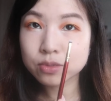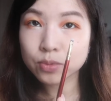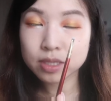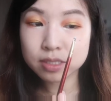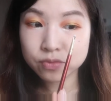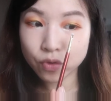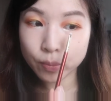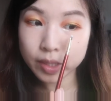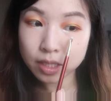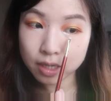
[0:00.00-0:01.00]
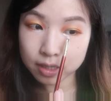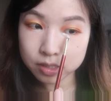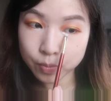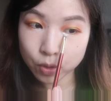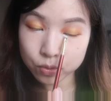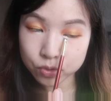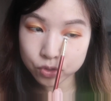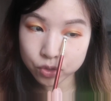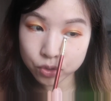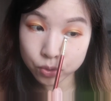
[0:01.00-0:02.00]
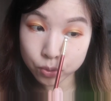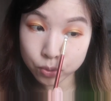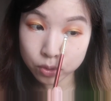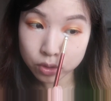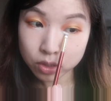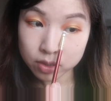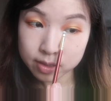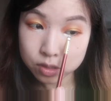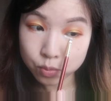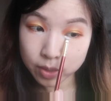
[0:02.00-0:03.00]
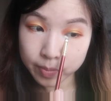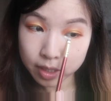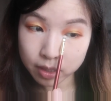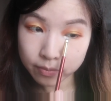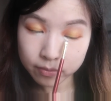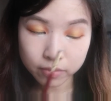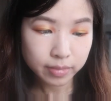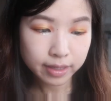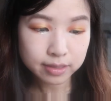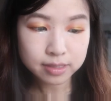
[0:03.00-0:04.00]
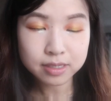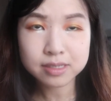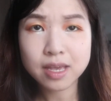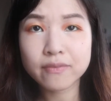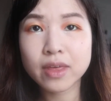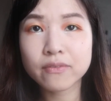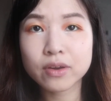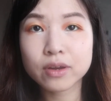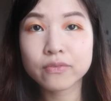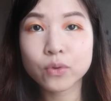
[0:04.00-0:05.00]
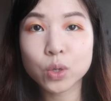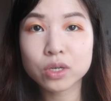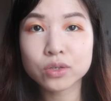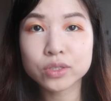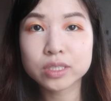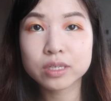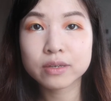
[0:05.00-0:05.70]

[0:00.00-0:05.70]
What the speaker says: with this formula as opposed to sweeping, because it does have that very foiled,